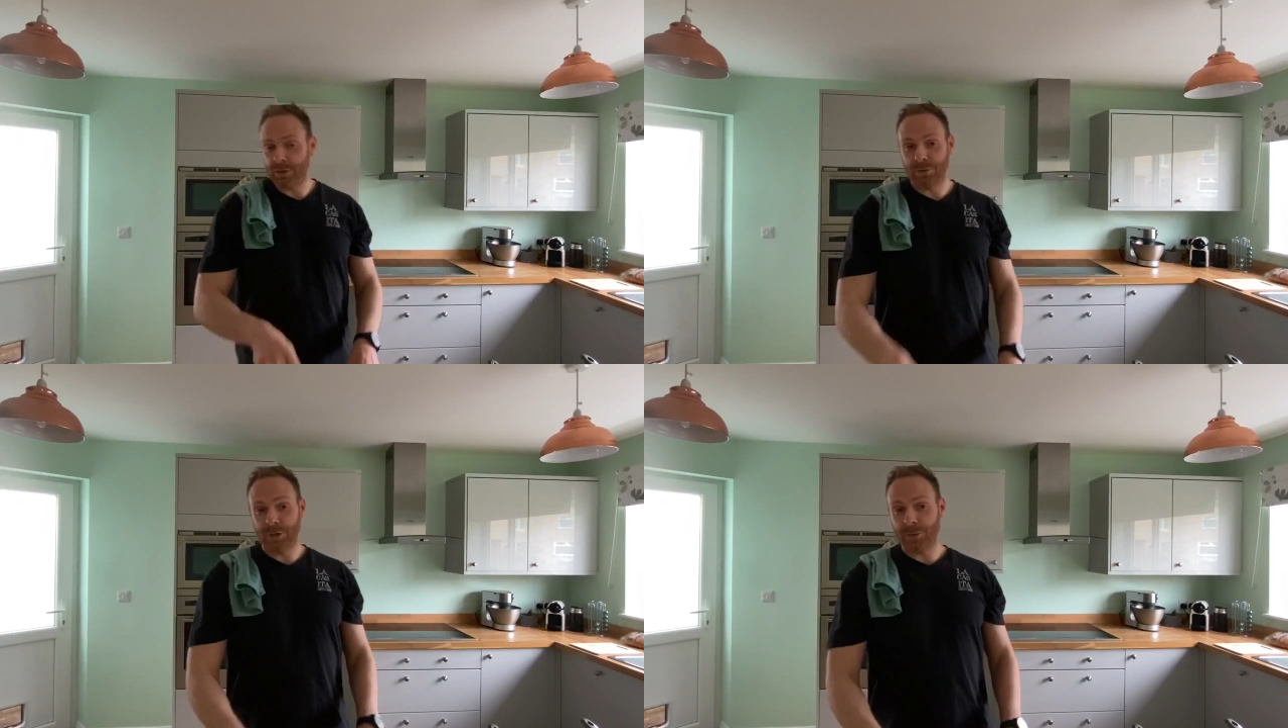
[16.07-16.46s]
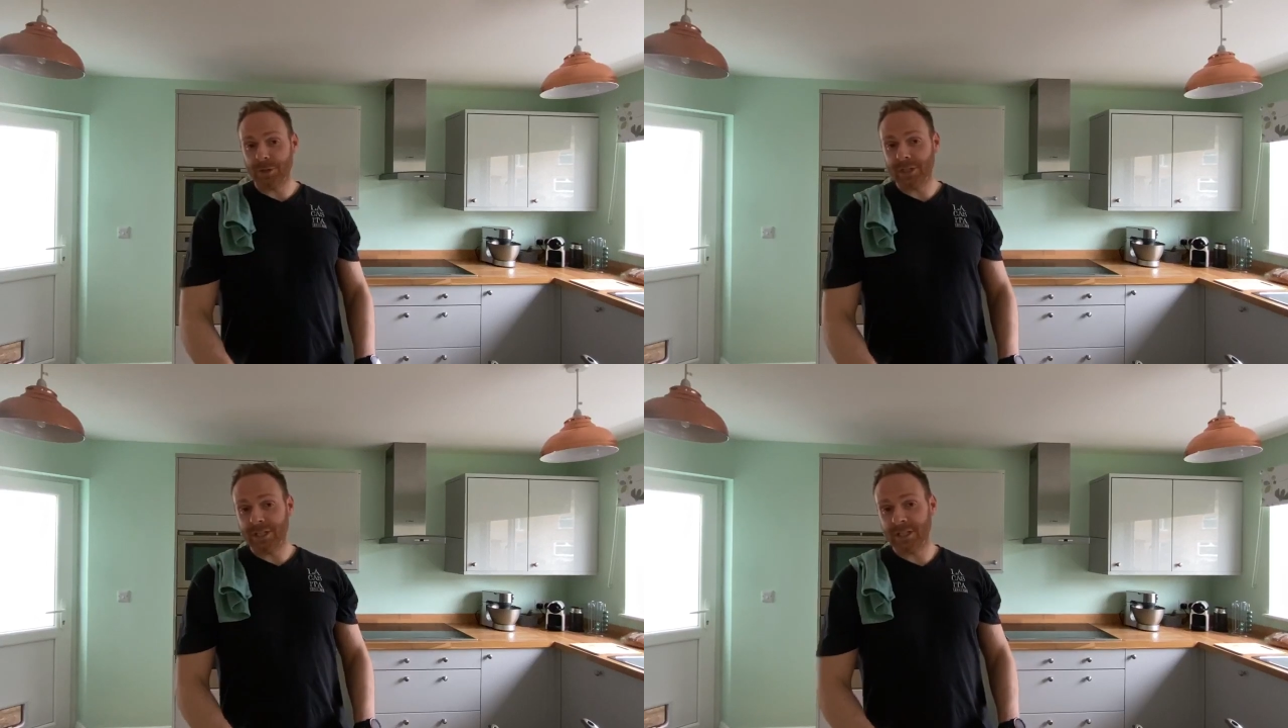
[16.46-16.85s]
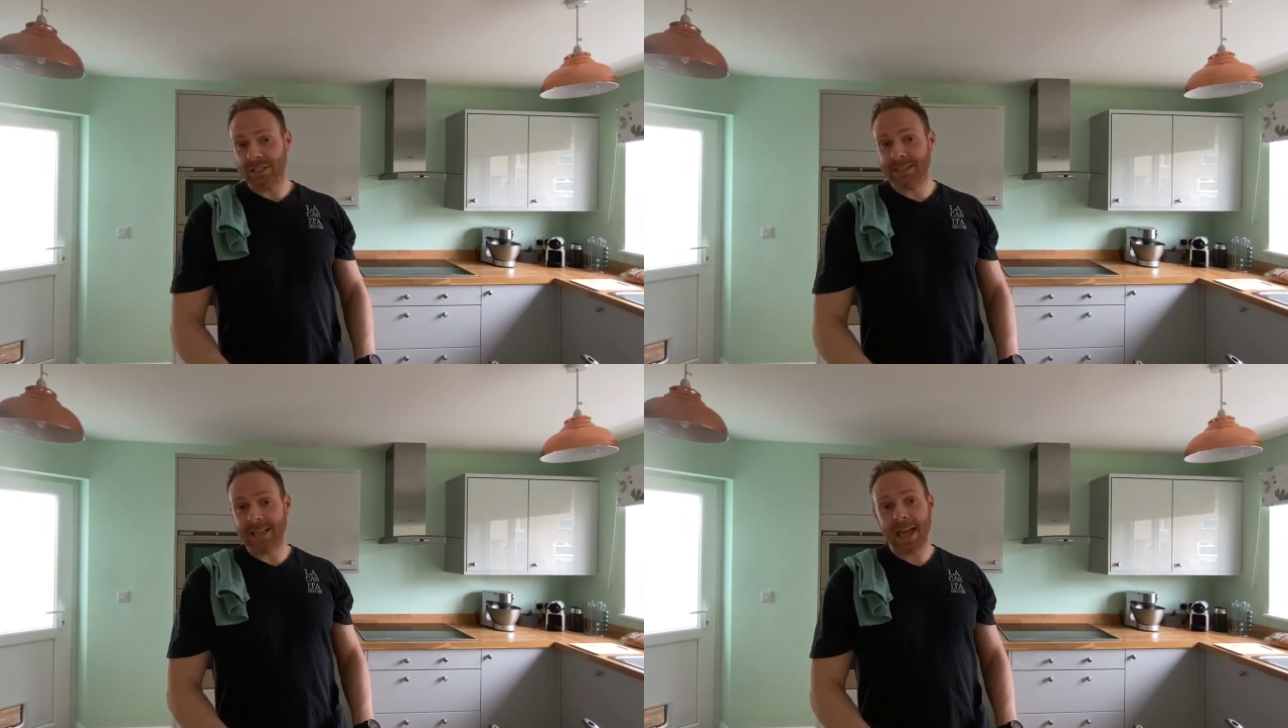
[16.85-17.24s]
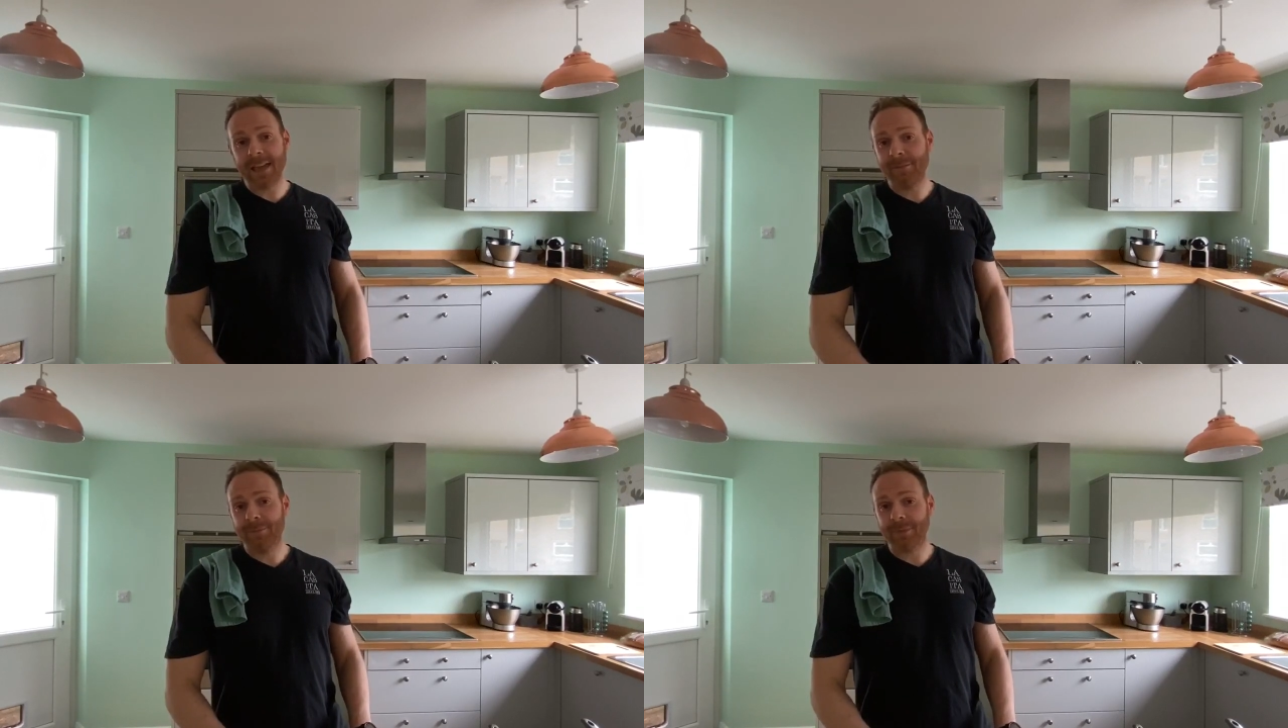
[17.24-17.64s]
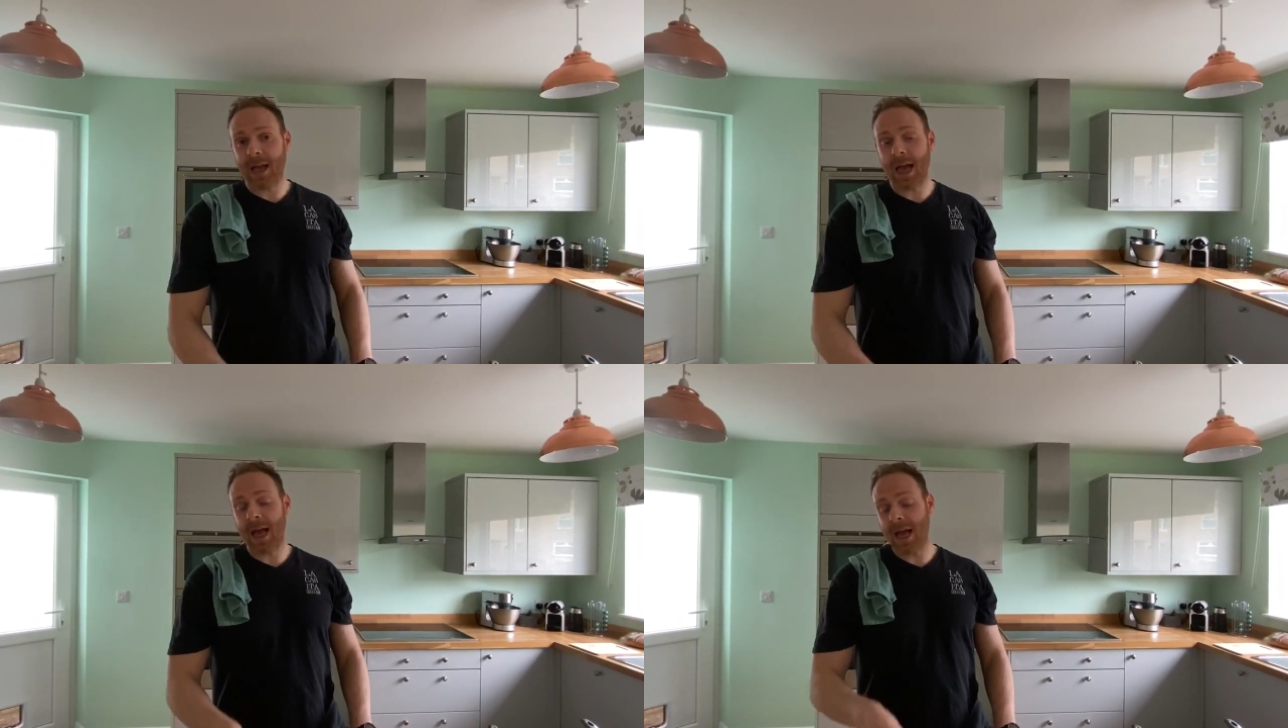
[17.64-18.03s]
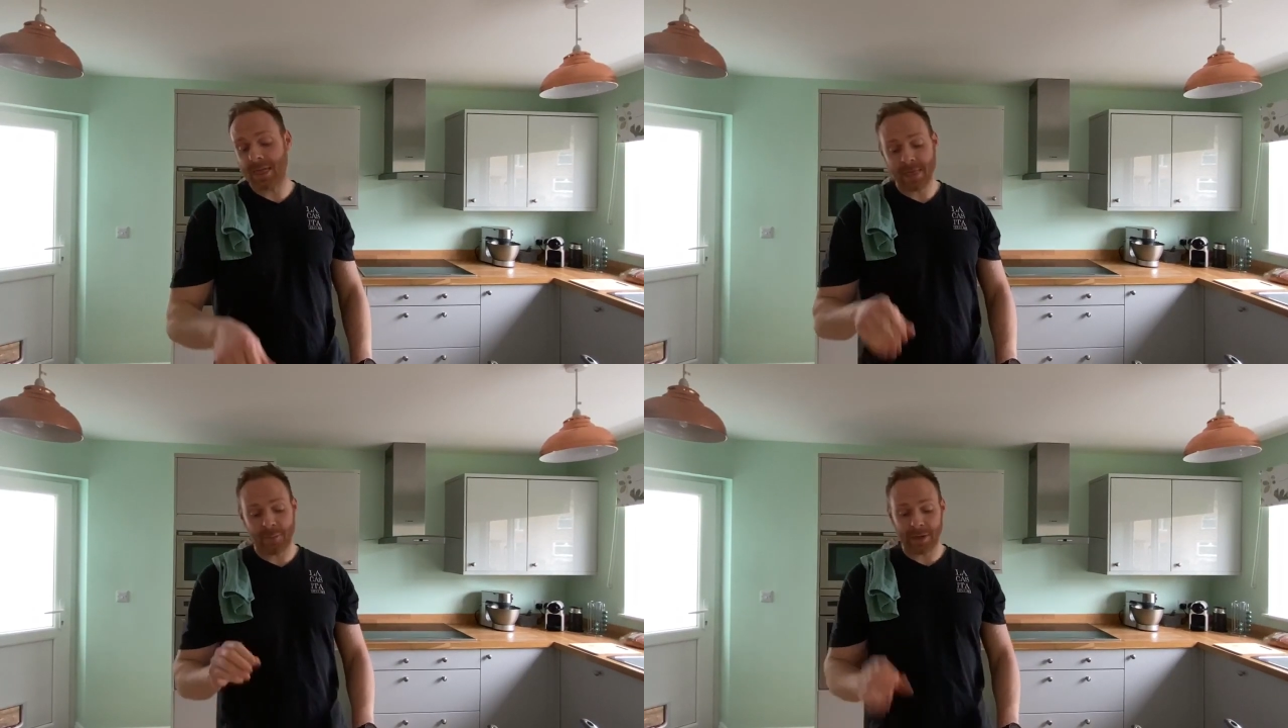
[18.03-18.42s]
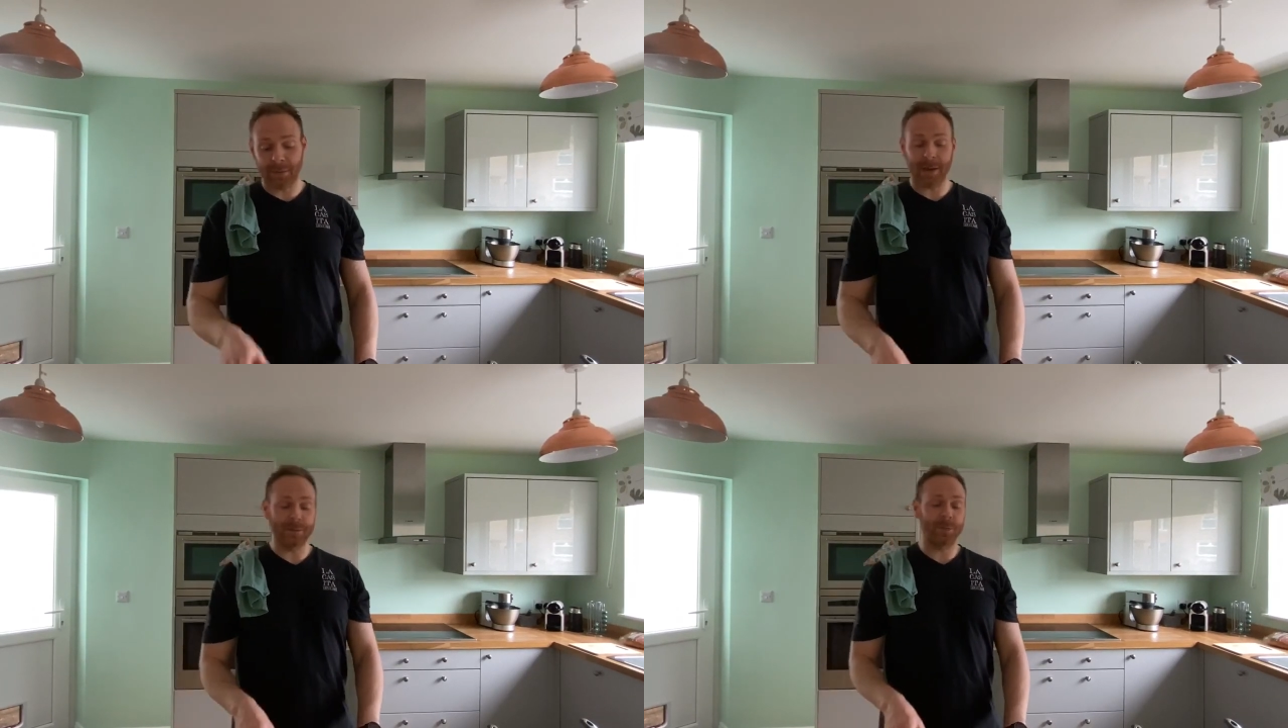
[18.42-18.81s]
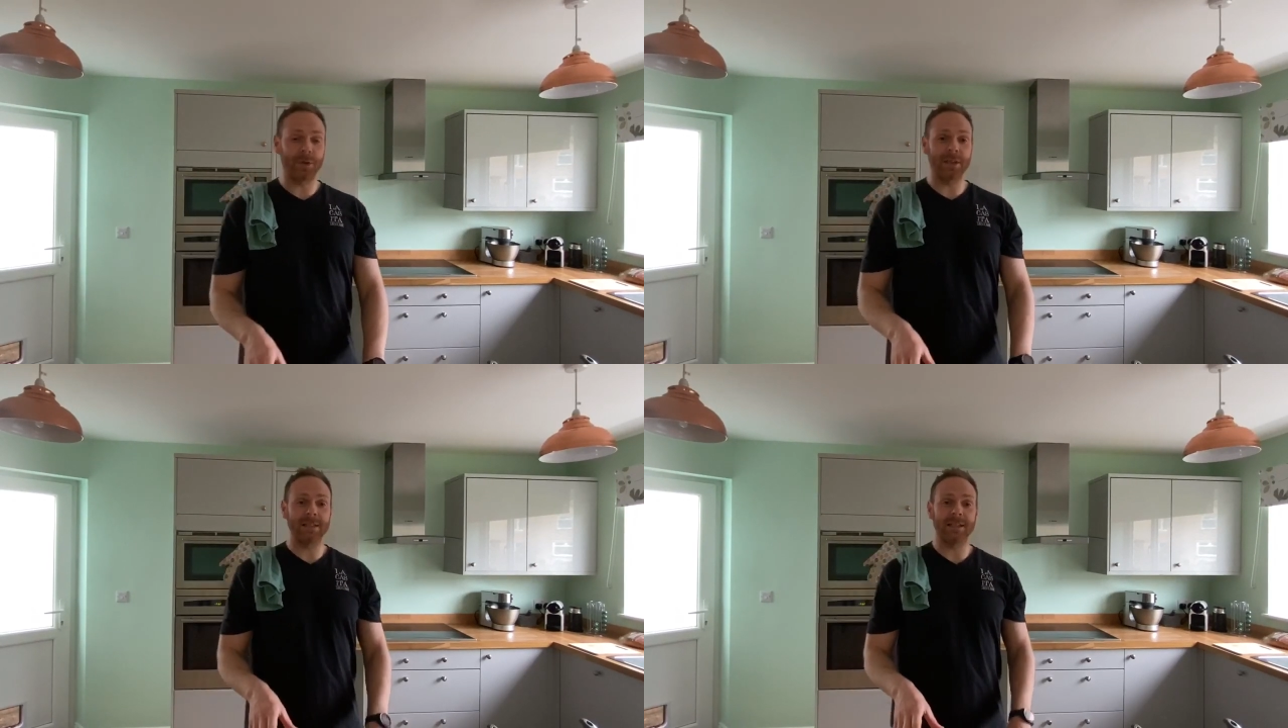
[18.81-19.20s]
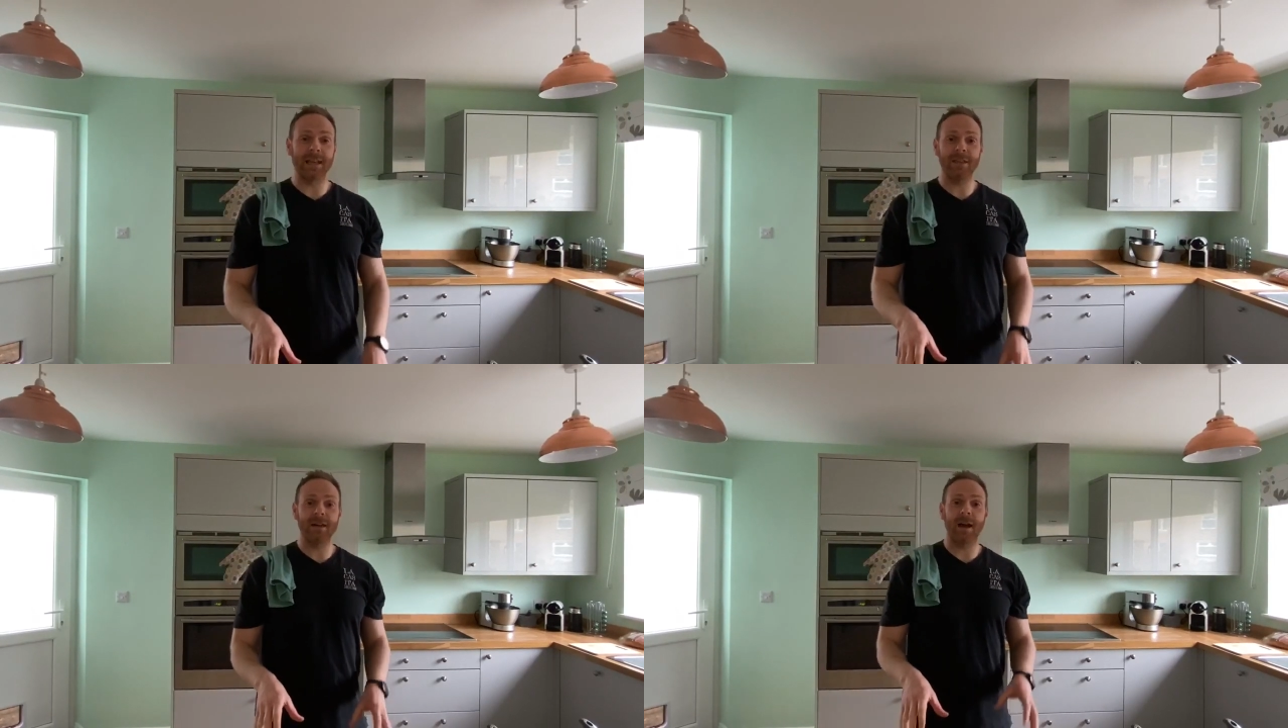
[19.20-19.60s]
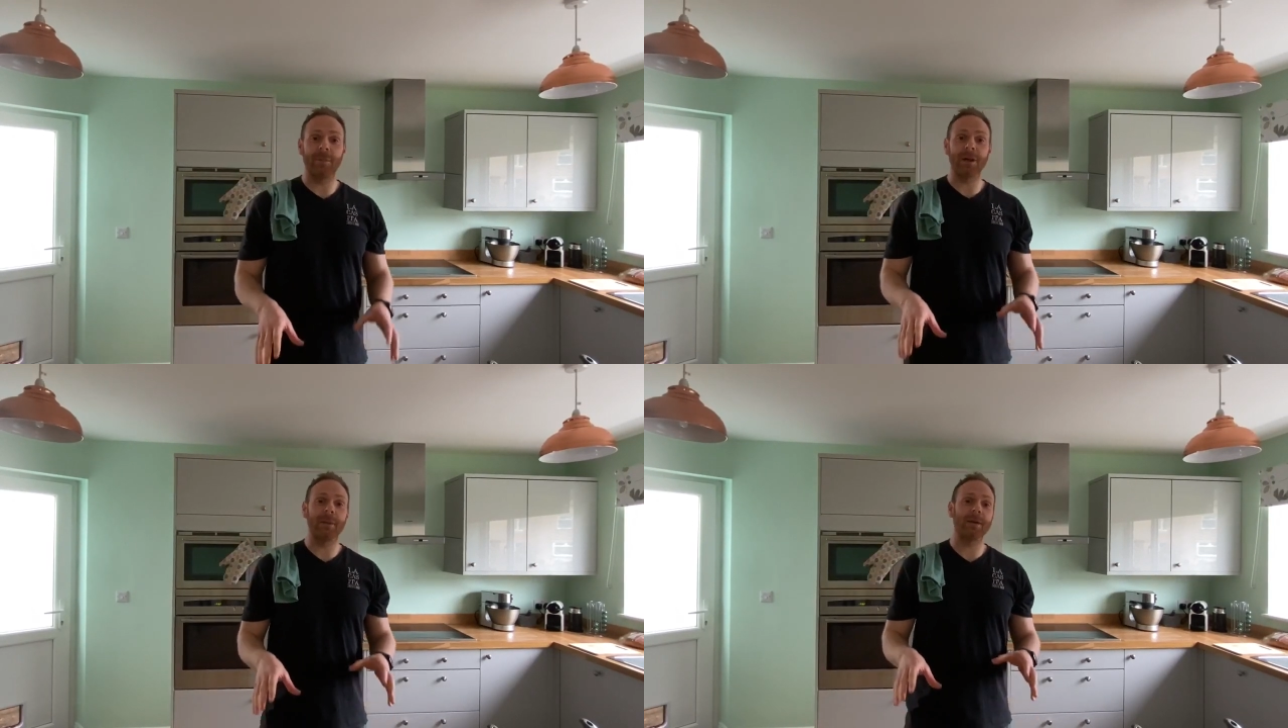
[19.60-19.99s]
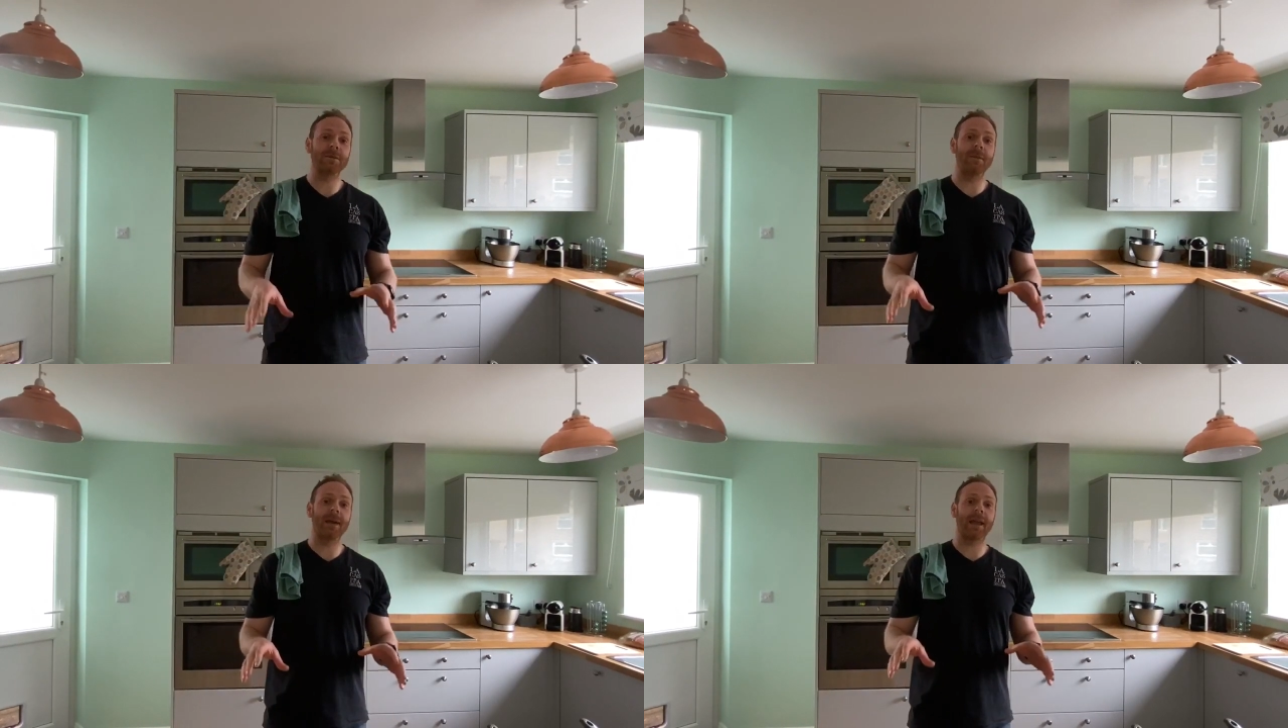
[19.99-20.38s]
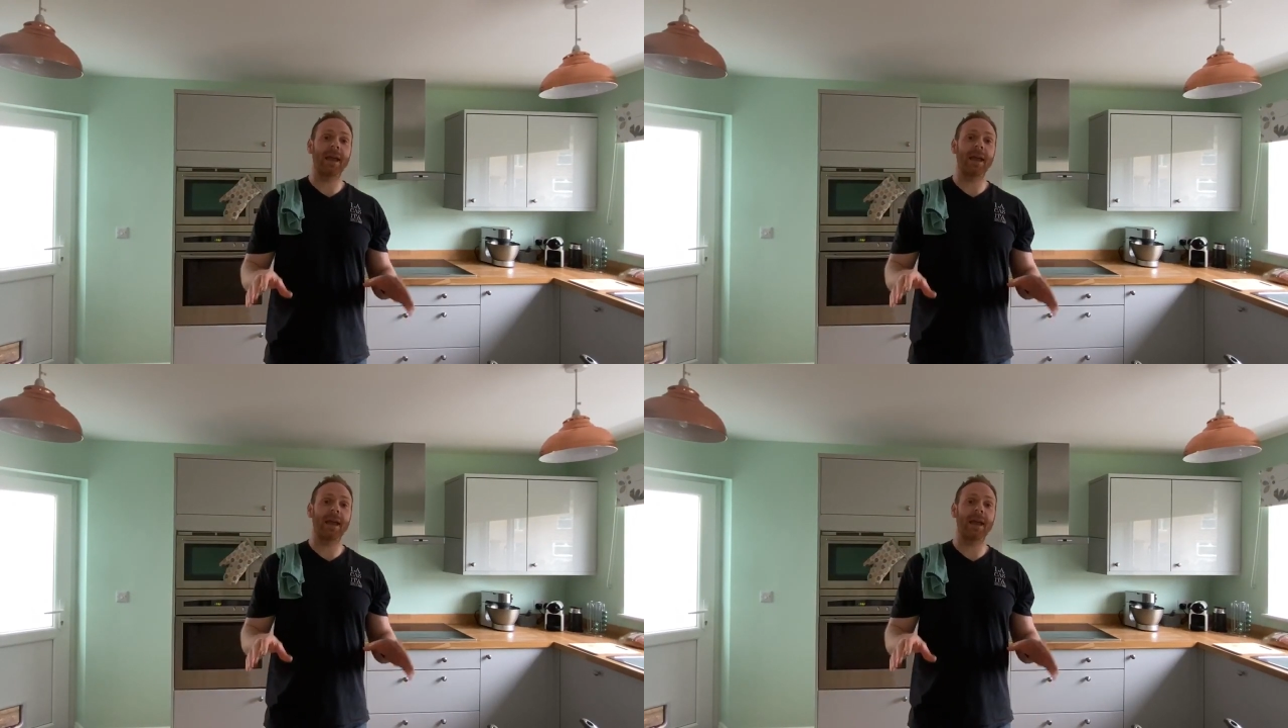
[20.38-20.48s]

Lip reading: do 2 more dishes today, and then we're going to be able to put these together and we're going to be able to make